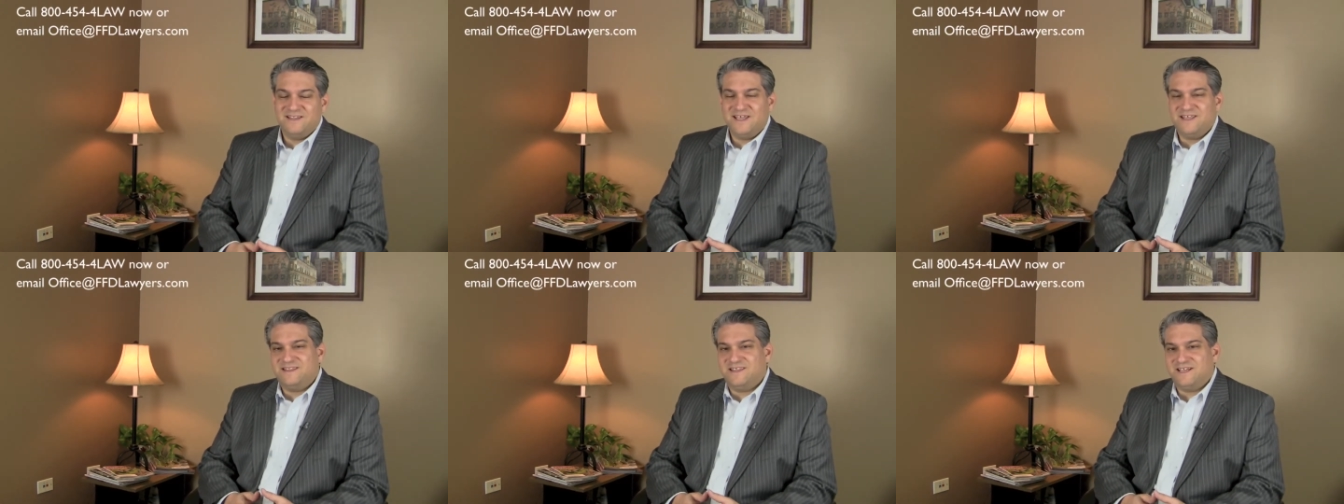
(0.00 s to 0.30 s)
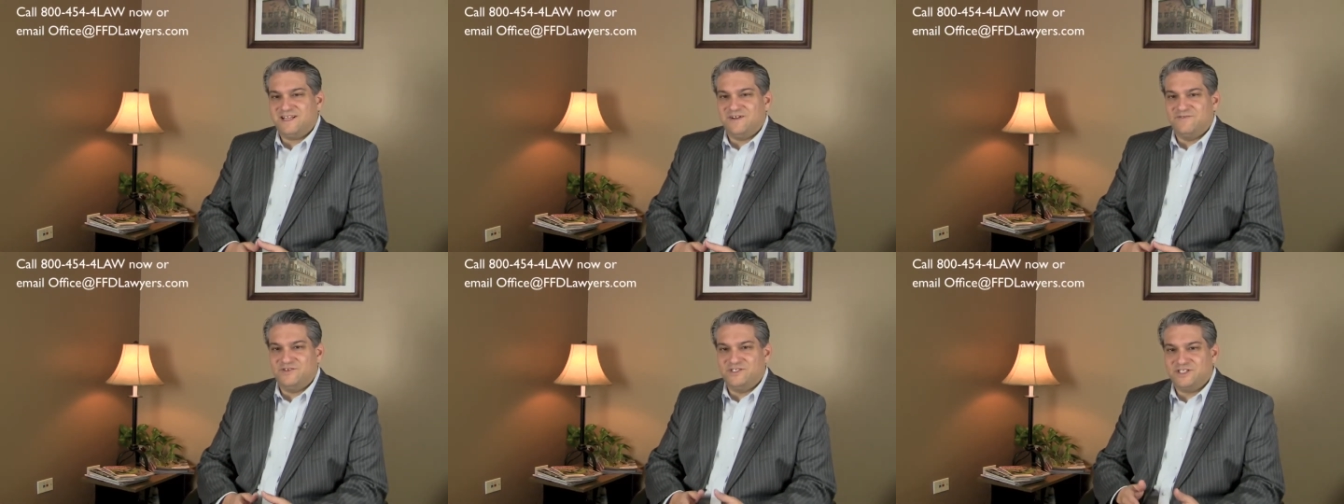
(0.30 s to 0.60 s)
They
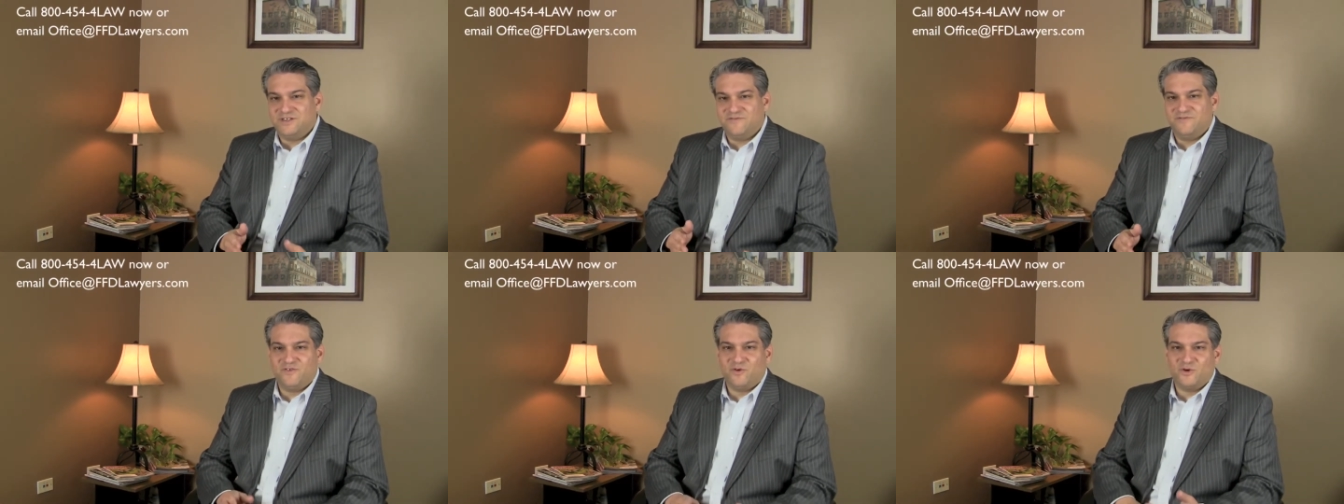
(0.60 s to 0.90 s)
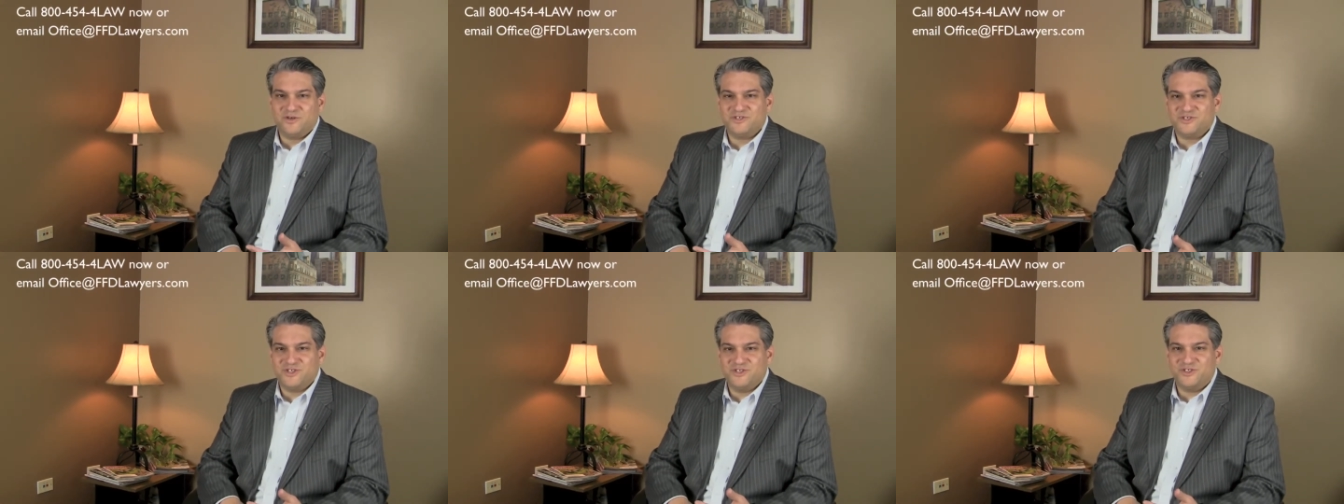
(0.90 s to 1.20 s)
think of a
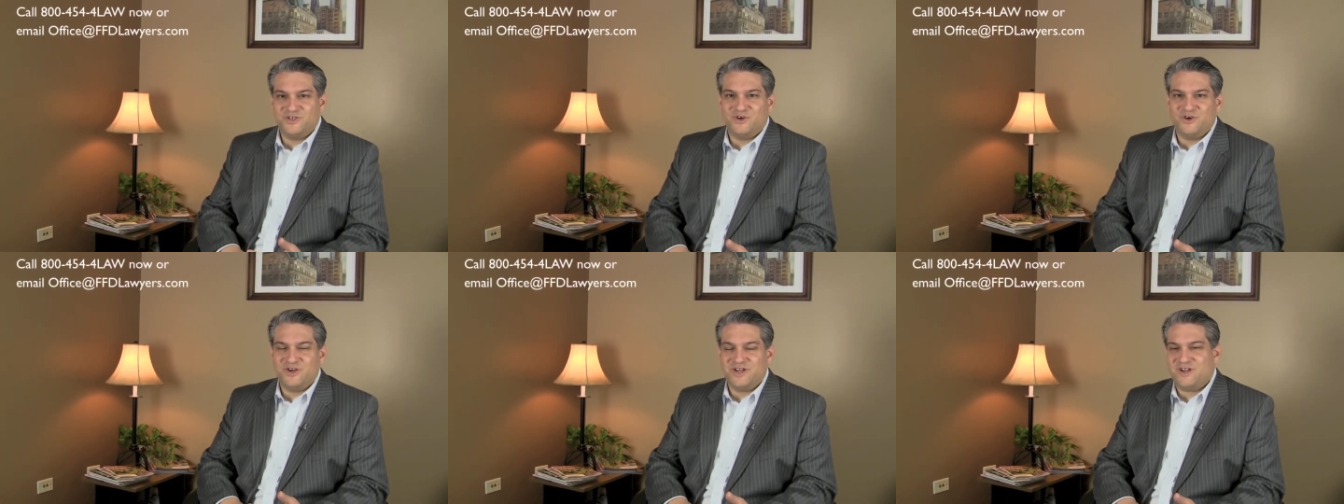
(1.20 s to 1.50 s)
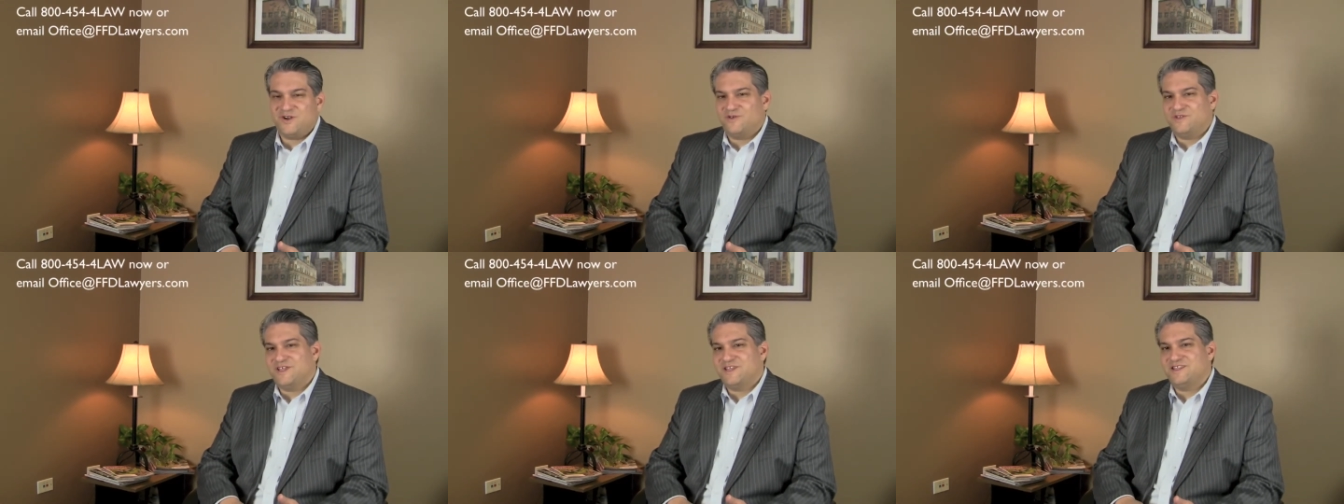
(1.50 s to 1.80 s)
divorce
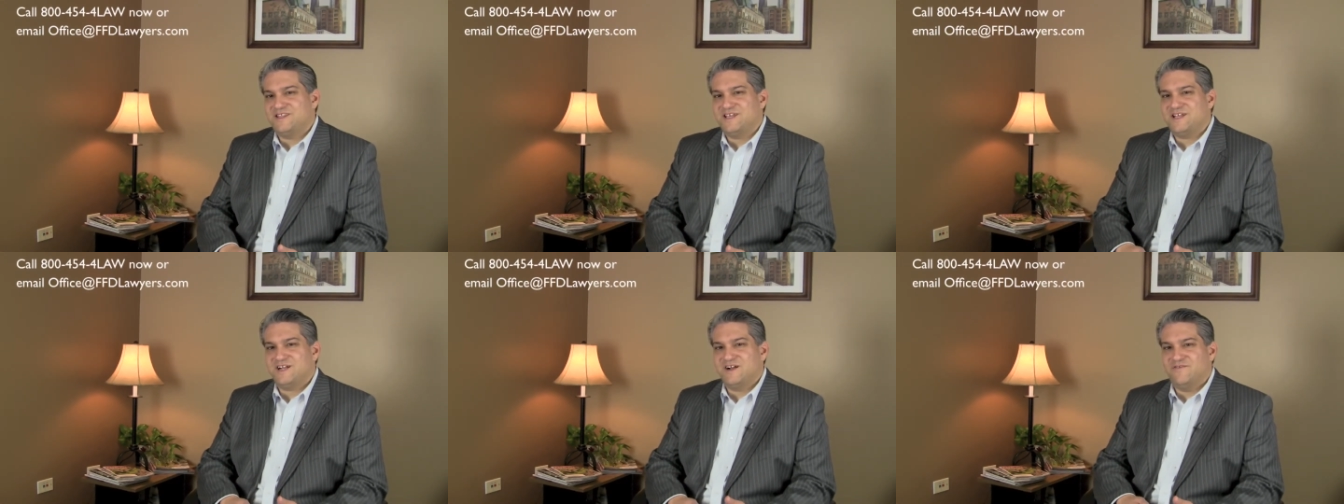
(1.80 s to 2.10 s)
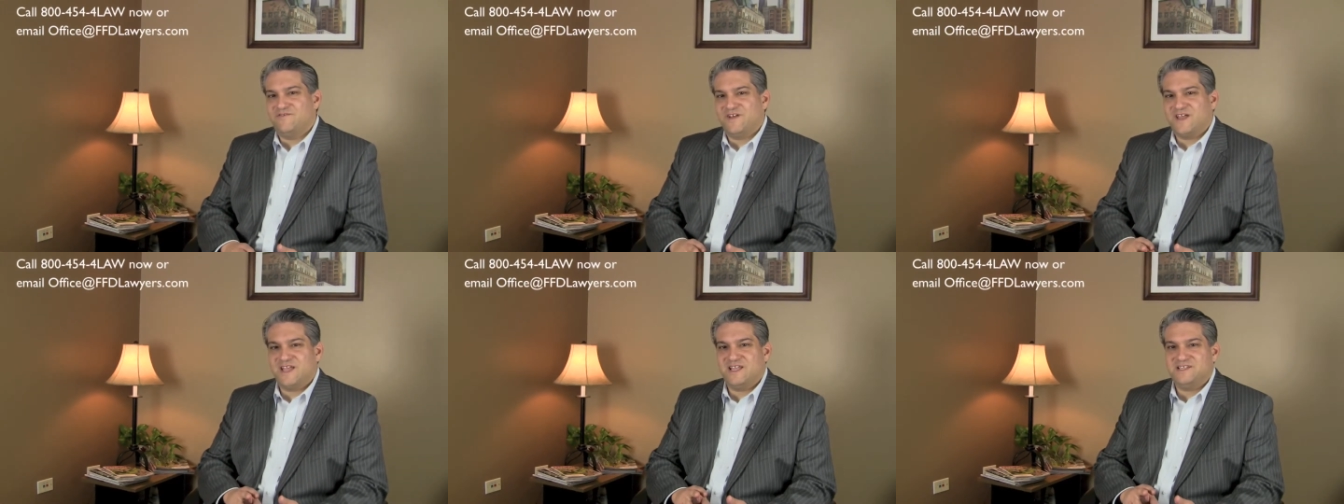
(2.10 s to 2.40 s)
attorney or they think
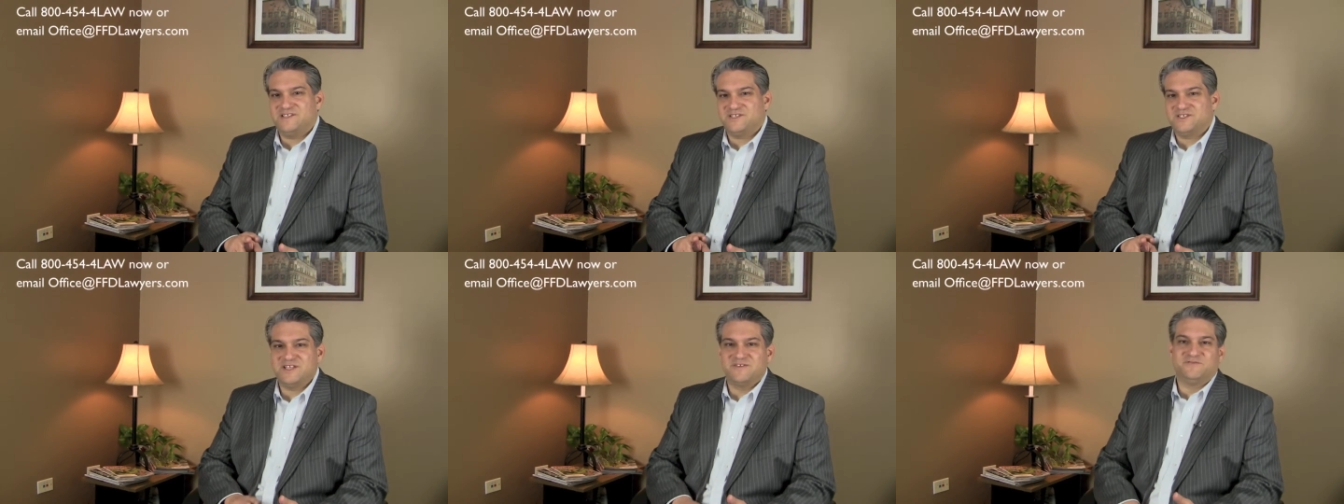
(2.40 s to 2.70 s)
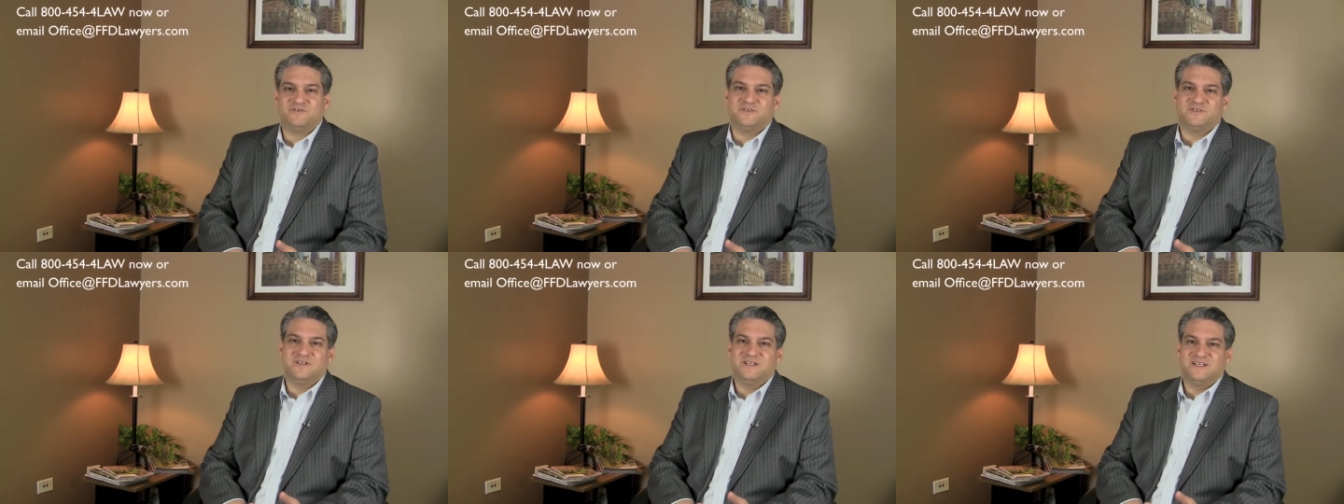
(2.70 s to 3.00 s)
of a
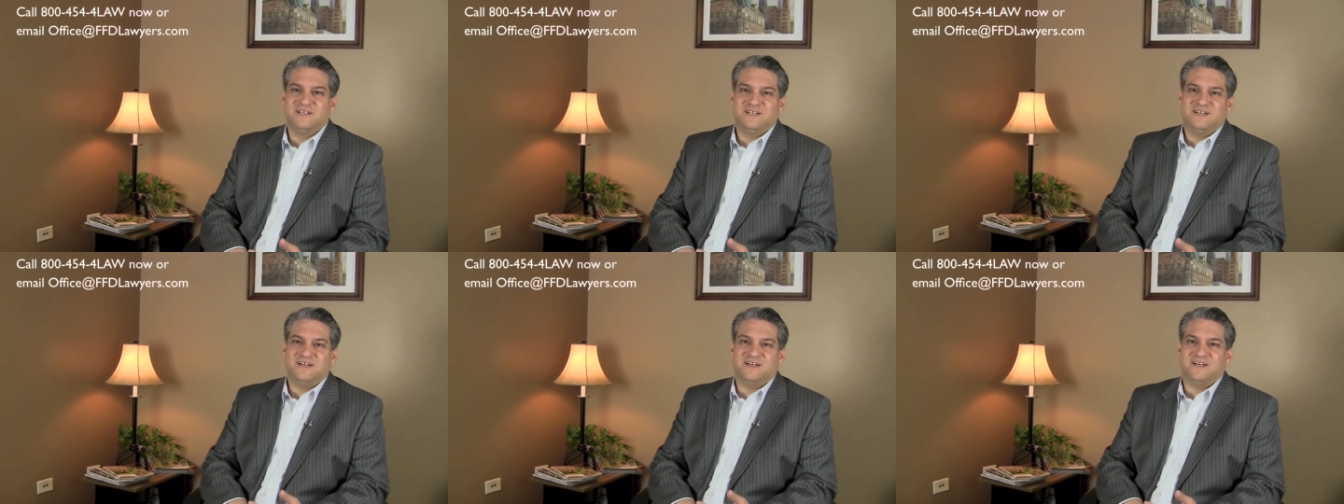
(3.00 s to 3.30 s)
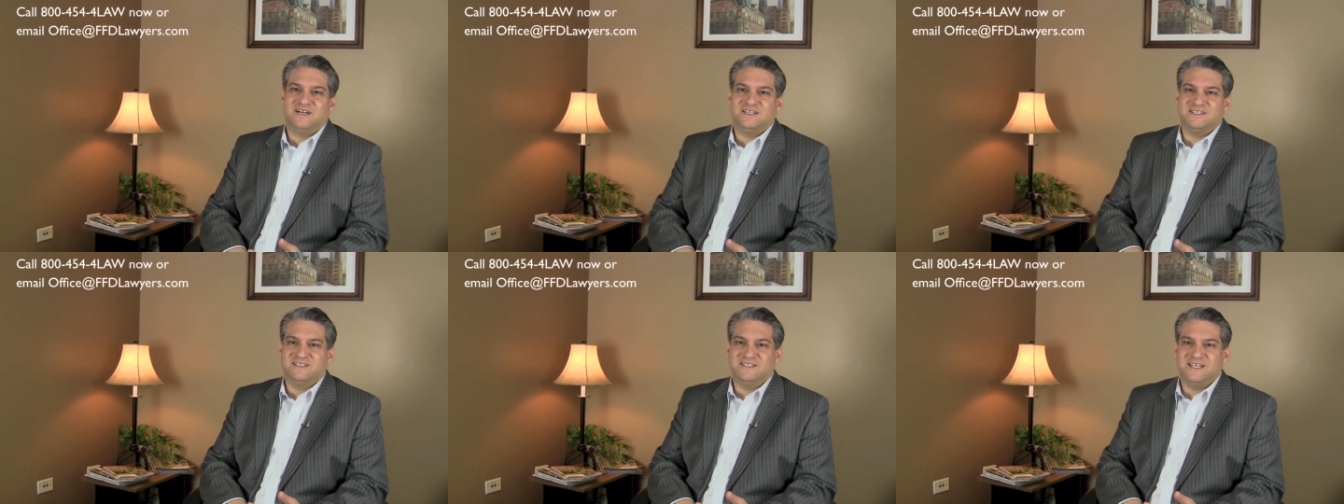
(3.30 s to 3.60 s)
civil
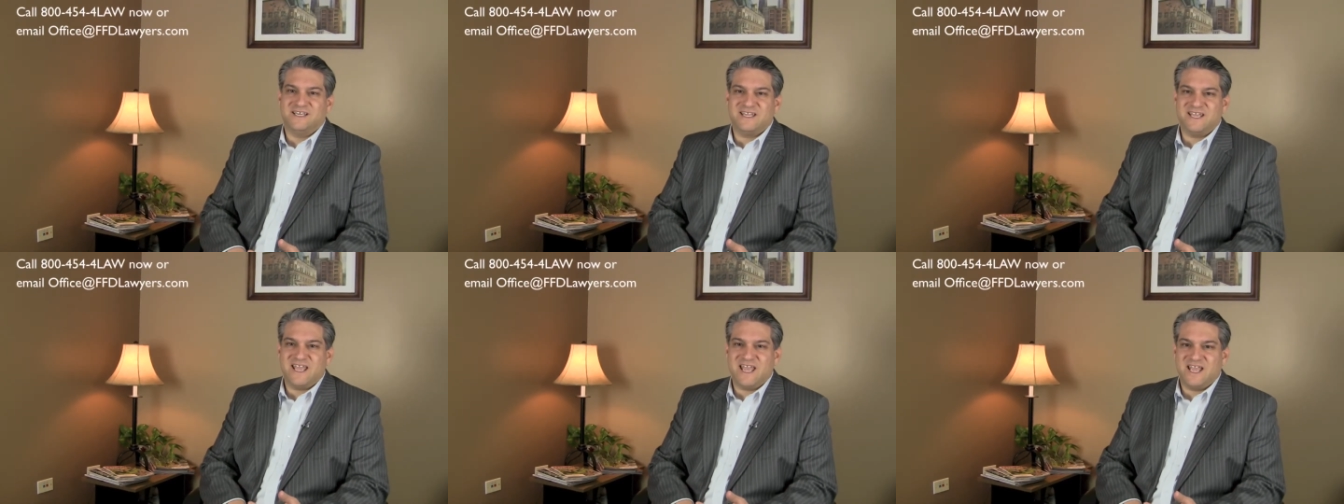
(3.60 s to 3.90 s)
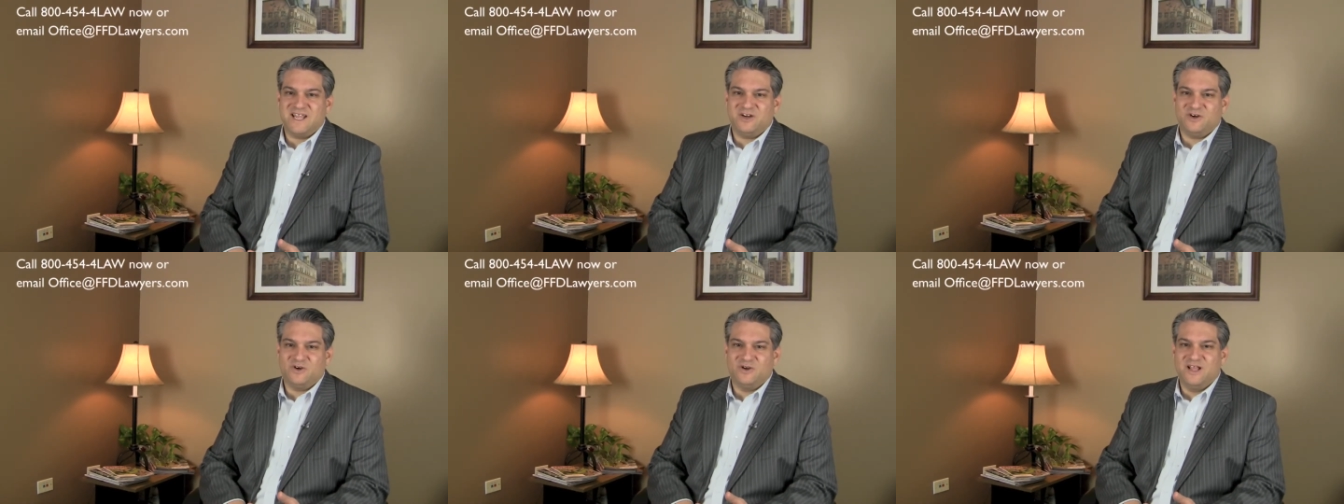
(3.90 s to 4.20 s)

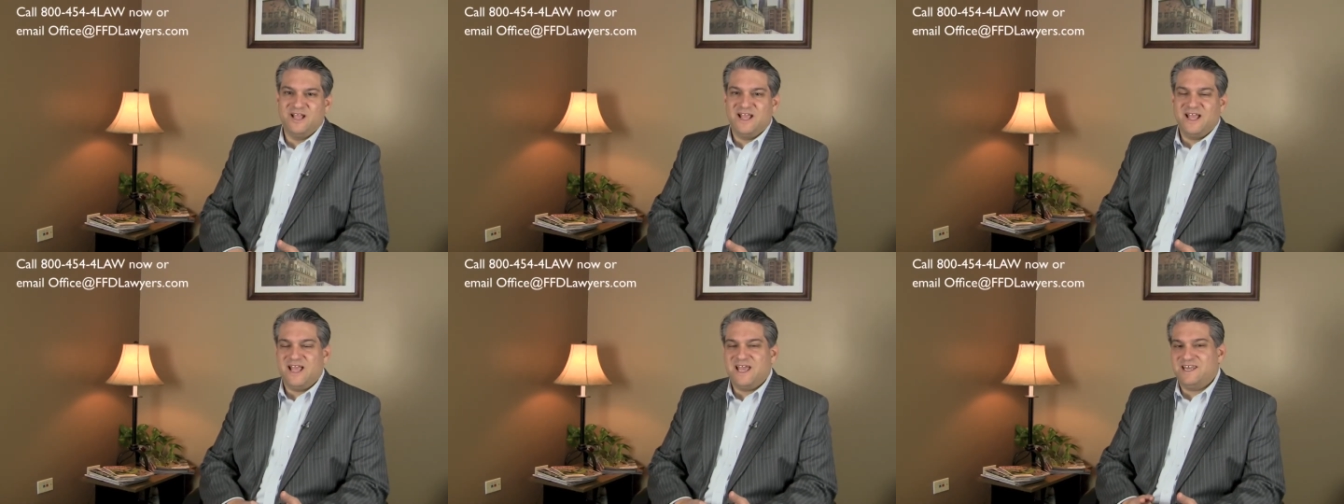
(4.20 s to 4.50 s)
litigator,